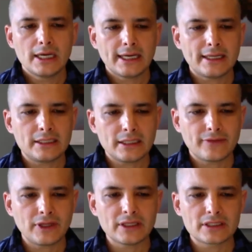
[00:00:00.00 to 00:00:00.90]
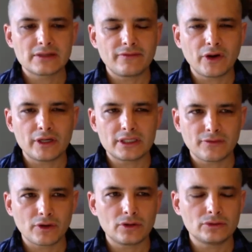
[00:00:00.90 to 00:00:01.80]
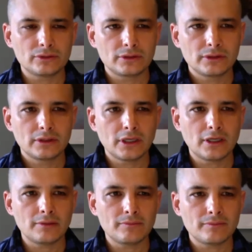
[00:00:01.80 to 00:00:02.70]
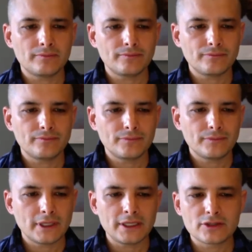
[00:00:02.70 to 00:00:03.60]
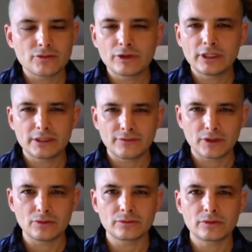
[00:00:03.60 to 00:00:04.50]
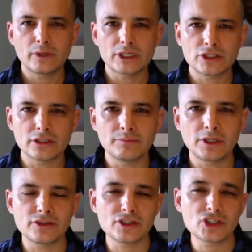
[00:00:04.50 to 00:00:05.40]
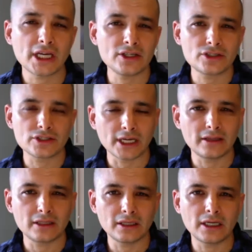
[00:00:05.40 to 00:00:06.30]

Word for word: And I think this is a very difficult, um, it is a really difficult question because it changes, I think.